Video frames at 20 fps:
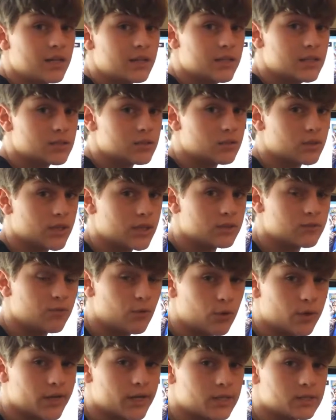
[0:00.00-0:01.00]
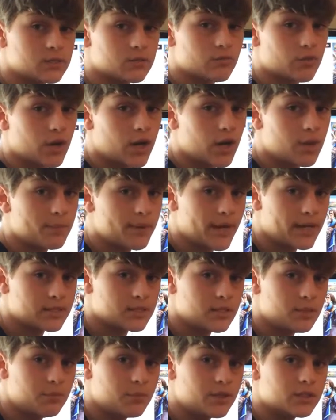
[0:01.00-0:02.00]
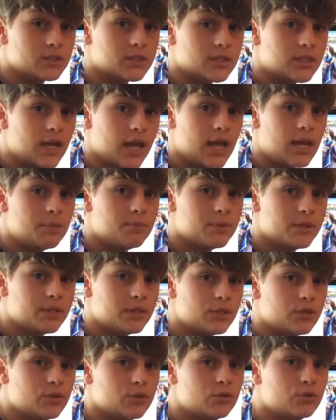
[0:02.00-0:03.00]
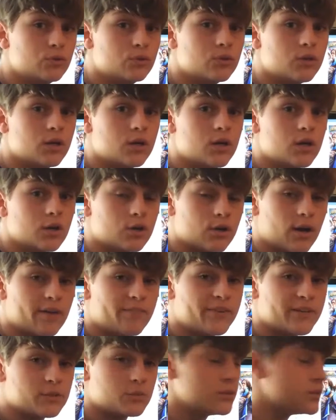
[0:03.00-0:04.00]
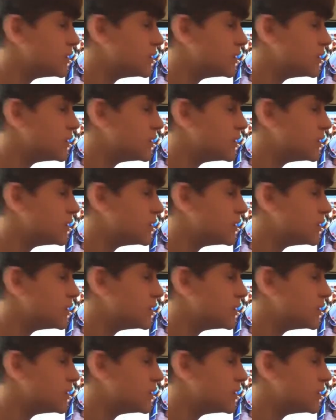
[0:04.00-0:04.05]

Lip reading: This only has 4 gigs of RAM. It has the built-in APU graphics,